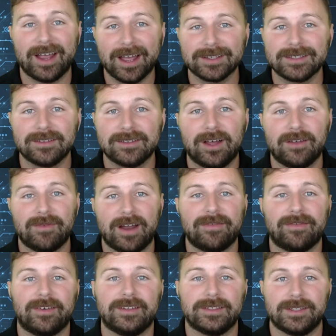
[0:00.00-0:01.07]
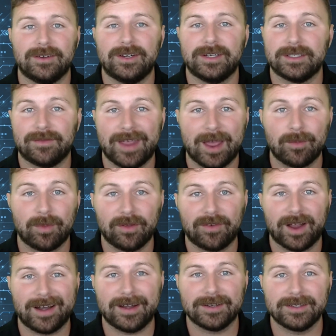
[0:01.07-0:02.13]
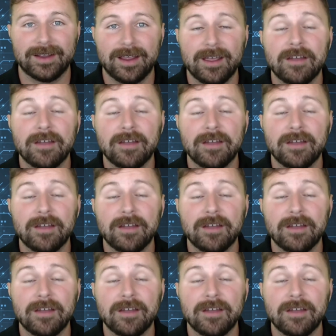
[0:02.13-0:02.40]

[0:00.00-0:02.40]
Excelon reference series of amplifiers.